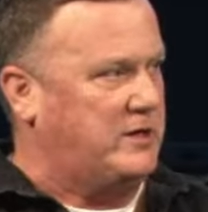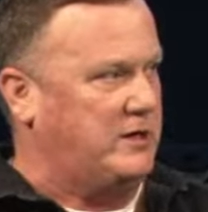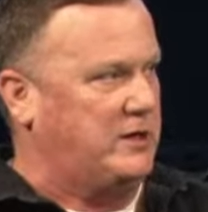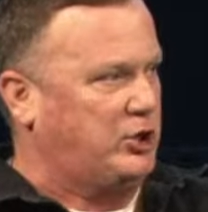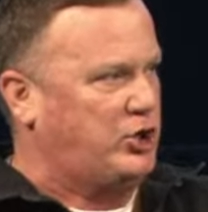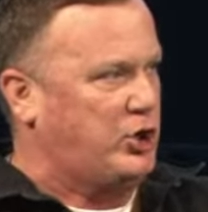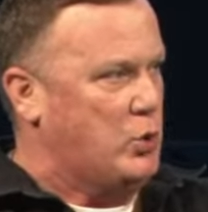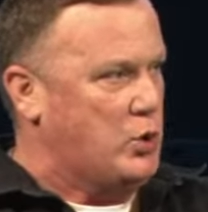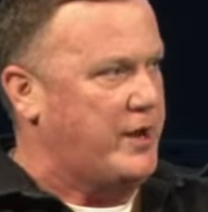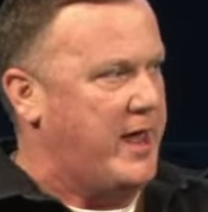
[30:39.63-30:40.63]
getting it
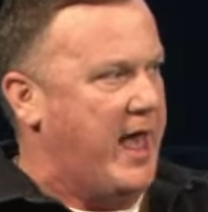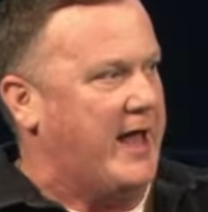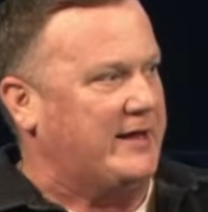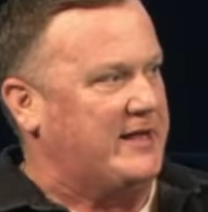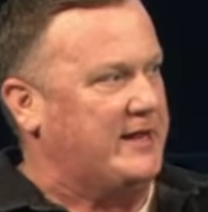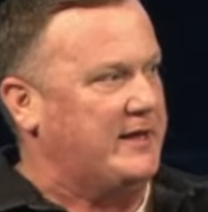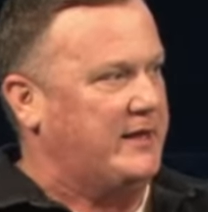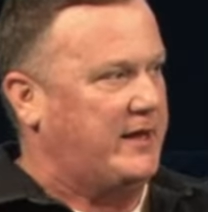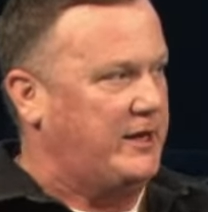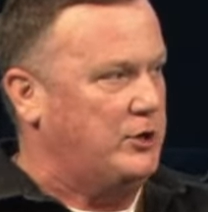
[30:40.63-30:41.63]
cured and getting
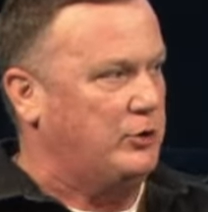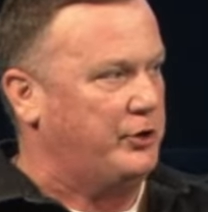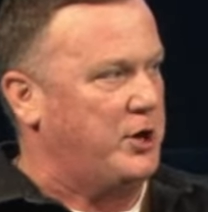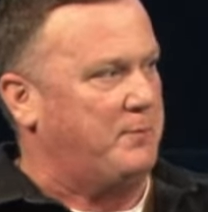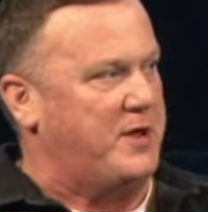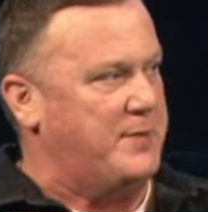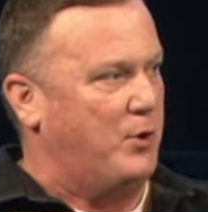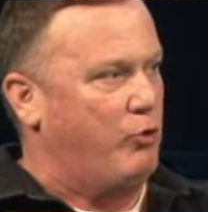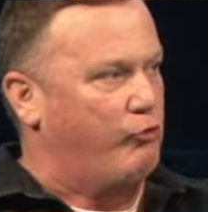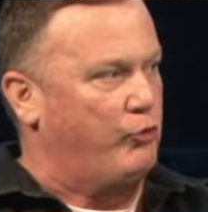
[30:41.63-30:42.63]
it healed,
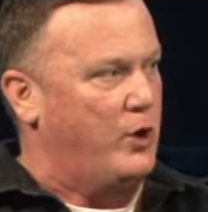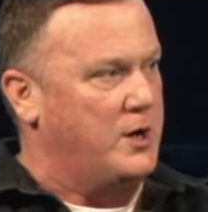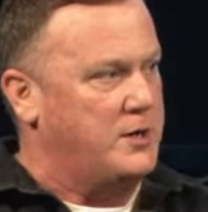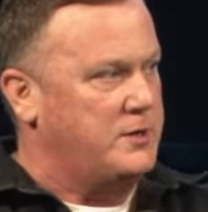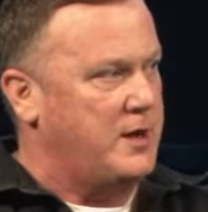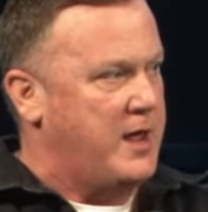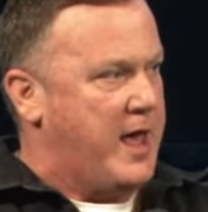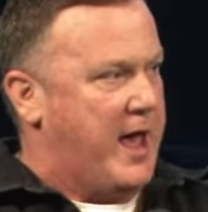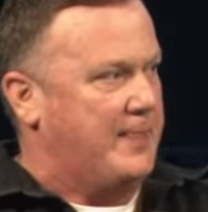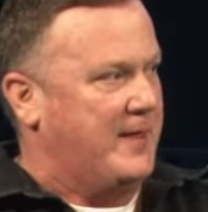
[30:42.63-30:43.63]
people run
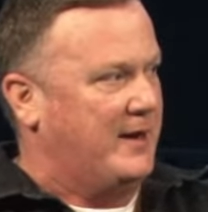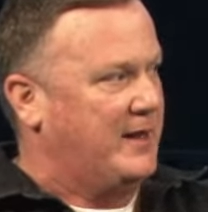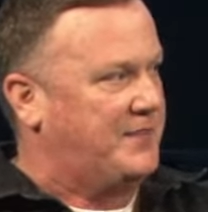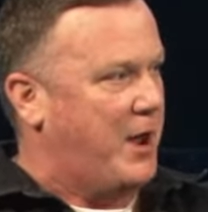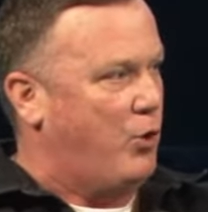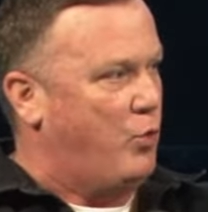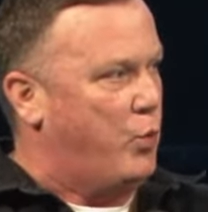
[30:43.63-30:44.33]
and they let that